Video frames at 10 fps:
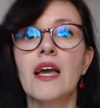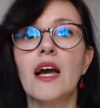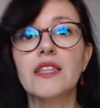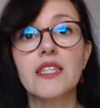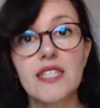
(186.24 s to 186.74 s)

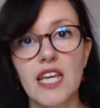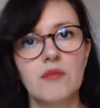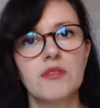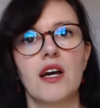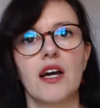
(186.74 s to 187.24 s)
At the
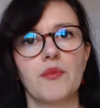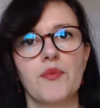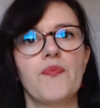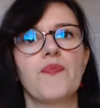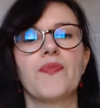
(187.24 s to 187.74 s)
same
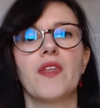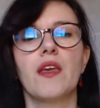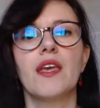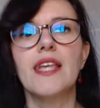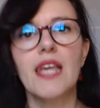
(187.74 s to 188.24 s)
time,
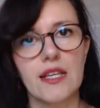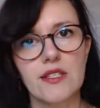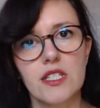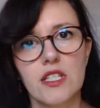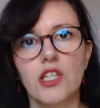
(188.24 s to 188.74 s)

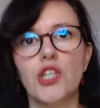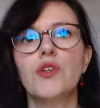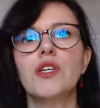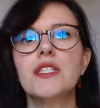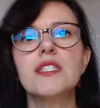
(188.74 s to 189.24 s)
yes,
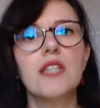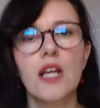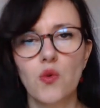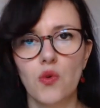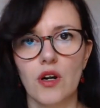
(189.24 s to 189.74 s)
you can
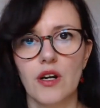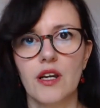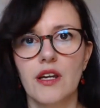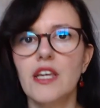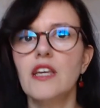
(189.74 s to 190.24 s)
still
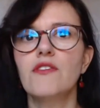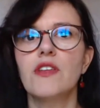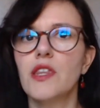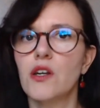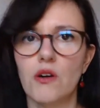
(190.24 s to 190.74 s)
work
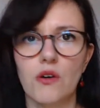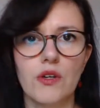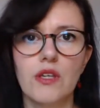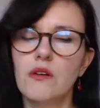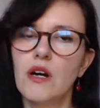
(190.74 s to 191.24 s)
even though
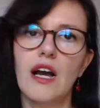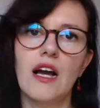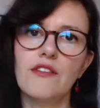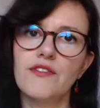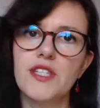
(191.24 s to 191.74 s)
you
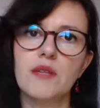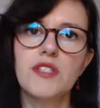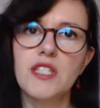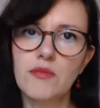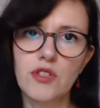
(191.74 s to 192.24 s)
have some
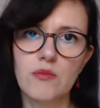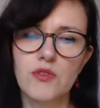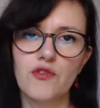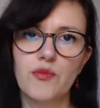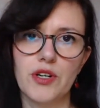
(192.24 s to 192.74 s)

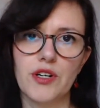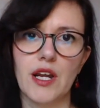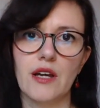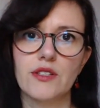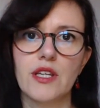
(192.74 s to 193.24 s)
symptoms of
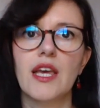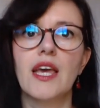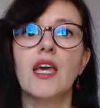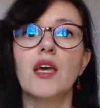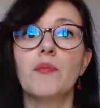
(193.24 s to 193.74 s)
burnout.
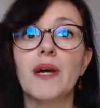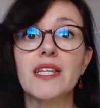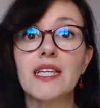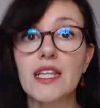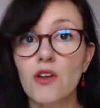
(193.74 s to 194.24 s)
But
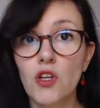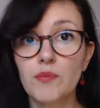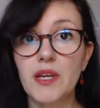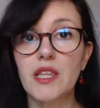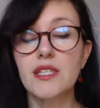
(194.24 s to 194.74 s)
it cannot
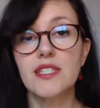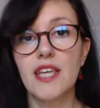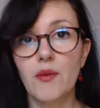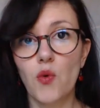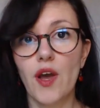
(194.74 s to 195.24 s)
be the
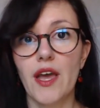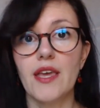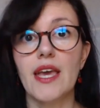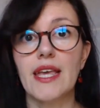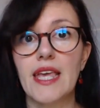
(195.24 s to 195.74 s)
same
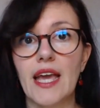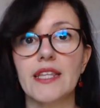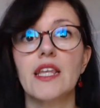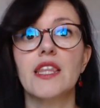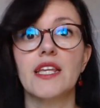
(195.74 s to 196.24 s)
way
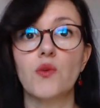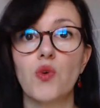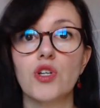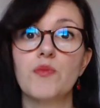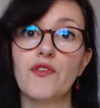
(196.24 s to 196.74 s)
again that it
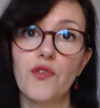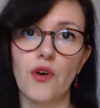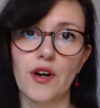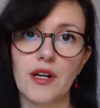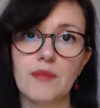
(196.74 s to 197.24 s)
was
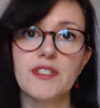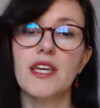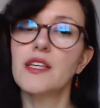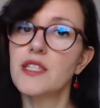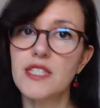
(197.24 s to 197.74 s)
before. I'm
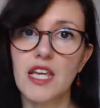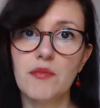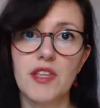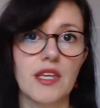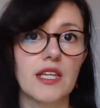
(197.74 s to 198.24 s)
saying the
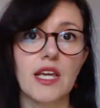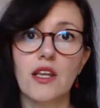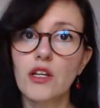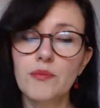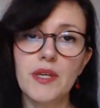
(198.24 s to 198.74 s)
same thing. It
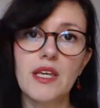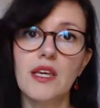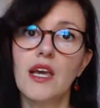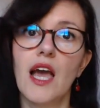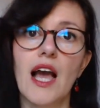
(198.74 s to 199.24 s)
cannot
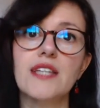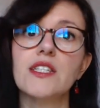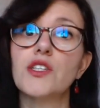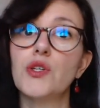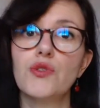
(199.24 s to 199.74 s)
be as
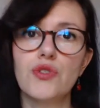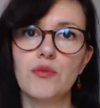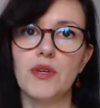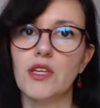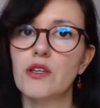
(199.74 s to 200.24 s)
it used to
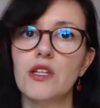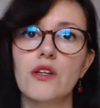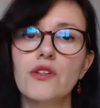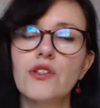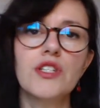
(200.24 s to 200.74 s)
be. You
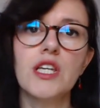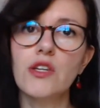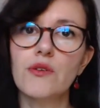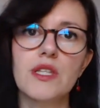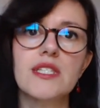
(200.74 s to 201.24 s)
cannot
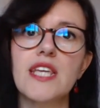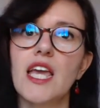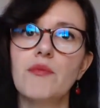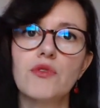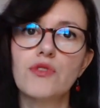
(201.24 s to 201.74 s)
continue on the
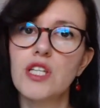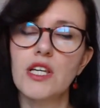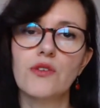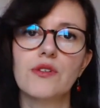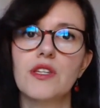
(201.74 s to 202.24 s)
same
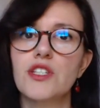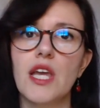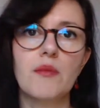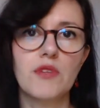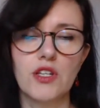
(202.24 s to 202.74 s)
routine, on the
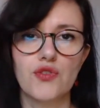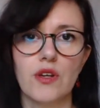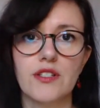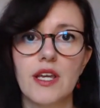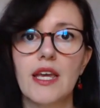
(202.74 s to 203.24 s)
same
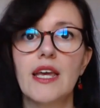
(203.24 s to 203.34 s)
rituals.